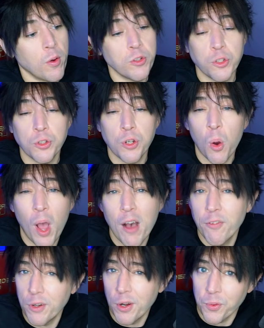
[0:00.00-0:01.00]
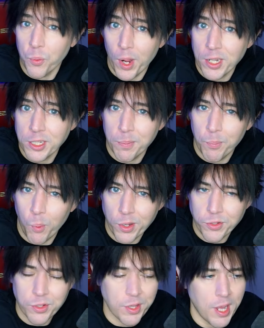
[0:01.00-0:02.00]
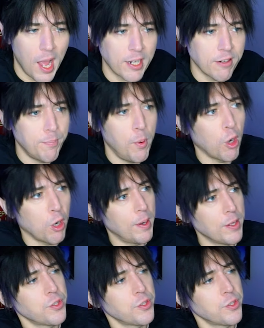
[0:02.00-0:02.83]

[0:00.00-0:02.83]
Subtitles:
is you don't have another way to poison the active Pokemon.